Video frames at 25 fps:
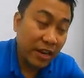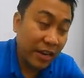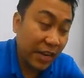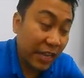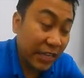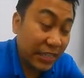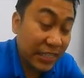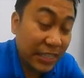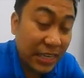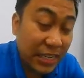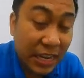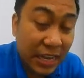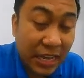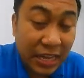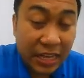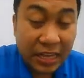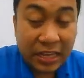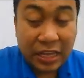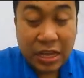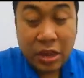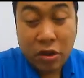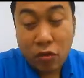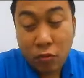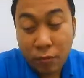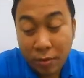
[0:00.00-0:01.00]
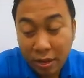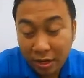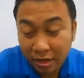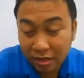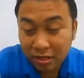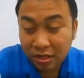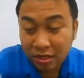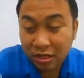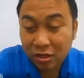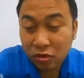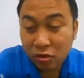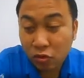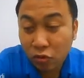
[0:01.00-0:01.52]
Nestle, yeah,
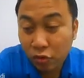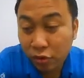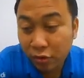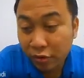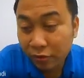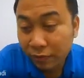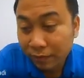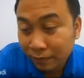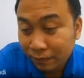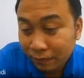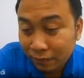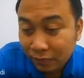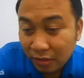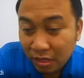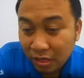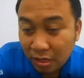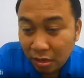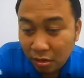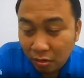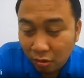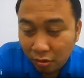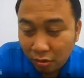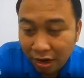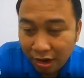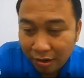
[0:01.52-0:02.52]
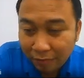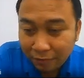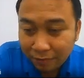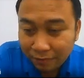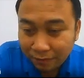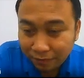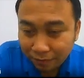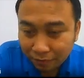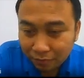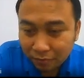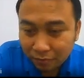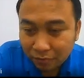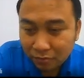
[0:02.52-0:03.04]
numerical code.
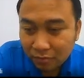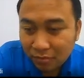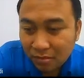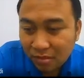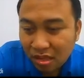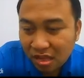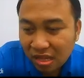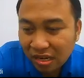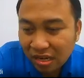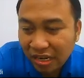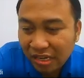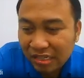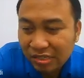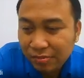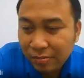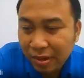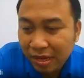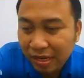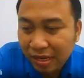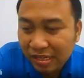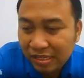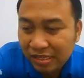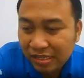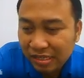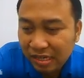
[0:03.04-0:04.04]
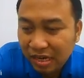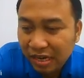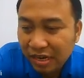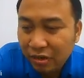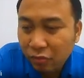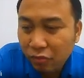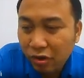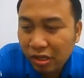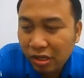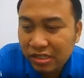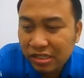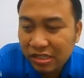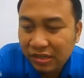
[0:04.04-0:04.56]
Alright. Let's make easy.
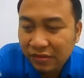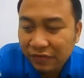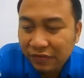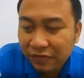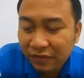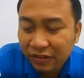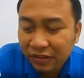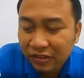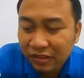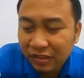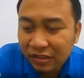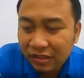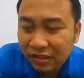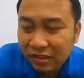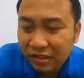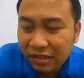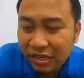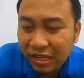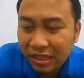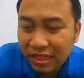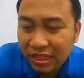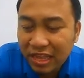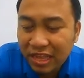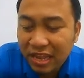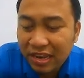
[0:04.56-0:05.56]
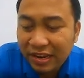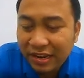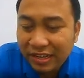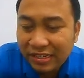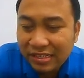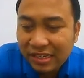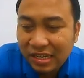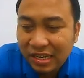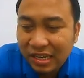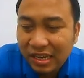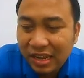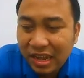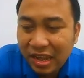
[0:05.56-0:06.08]
Otherwise, if they tell
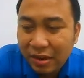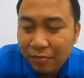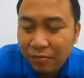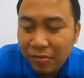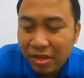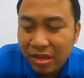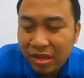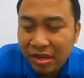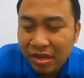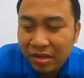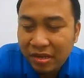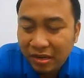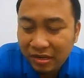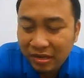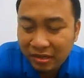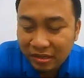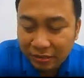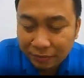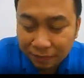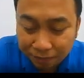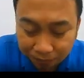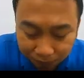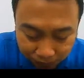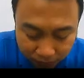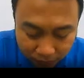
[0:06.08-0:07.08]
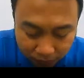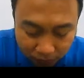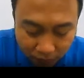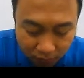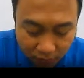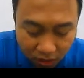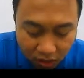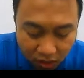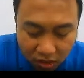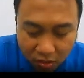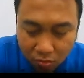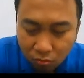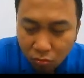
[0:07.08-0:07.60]
Nestle, I mean the
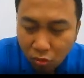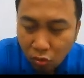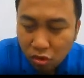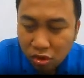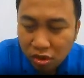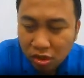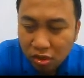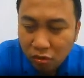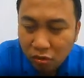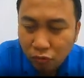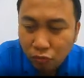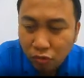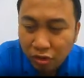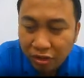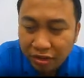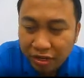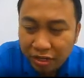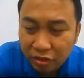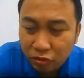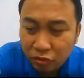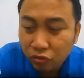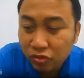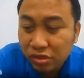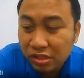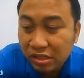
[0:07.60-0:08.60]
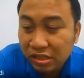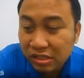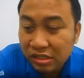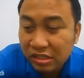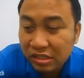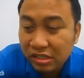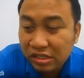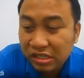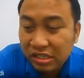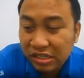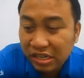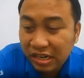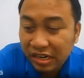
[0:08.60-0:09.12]
broker will need to
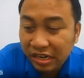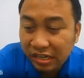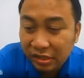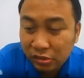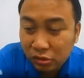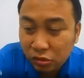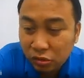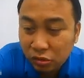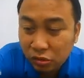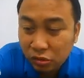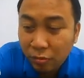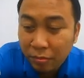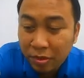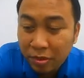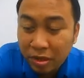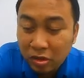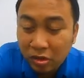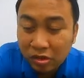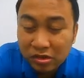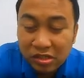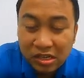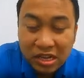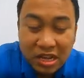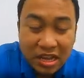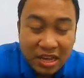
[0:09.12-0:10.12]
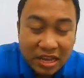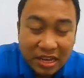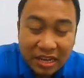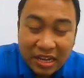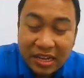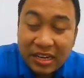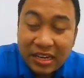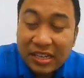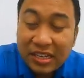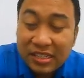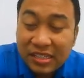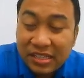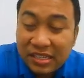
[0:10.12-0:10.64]
search and so on, because
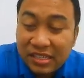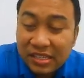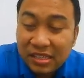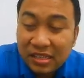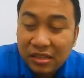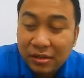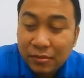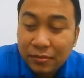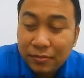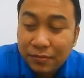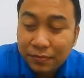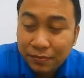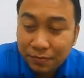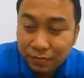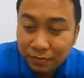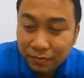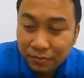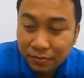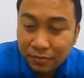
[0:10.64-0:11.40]
in the system,